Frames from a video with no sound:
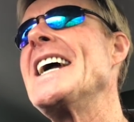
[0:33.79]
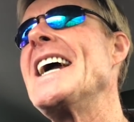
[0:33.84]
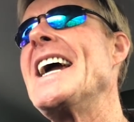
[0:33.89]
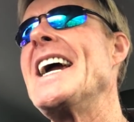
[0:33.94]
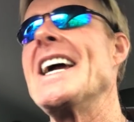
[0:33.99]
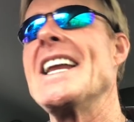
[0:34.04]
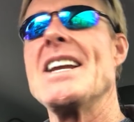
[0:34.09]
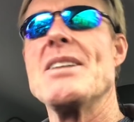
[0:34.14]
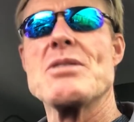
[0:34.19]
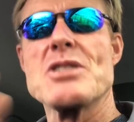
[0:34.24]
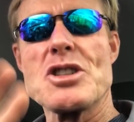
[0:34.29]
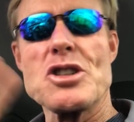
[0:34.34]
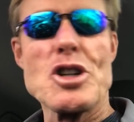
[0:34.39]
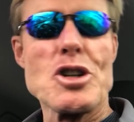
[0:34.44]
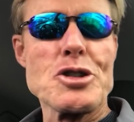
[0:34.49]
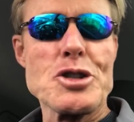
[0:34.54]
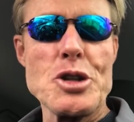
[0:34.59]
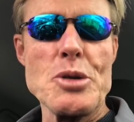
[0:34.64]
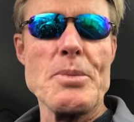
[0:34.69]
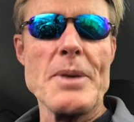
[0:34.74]
and it was a
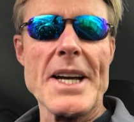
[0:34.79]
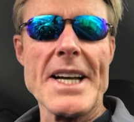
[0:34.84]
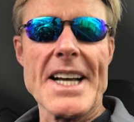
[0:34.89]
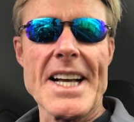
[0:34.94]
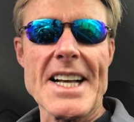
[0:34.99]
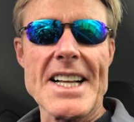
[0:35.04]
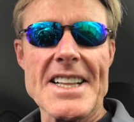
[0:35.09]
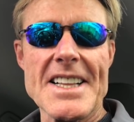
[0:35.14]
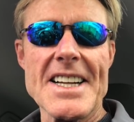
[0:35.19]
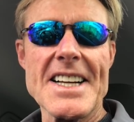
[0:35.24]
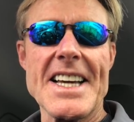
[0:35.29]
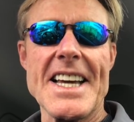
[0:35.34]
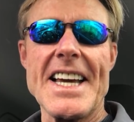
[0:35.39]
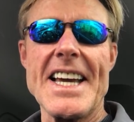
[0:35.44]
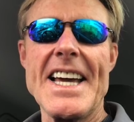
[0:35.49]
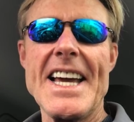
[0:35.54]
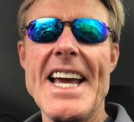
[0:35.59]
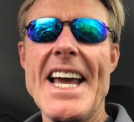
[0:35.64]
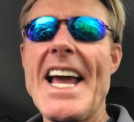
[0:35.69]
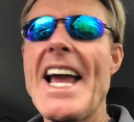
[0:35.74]
little too big and
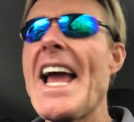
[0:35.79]
clunky.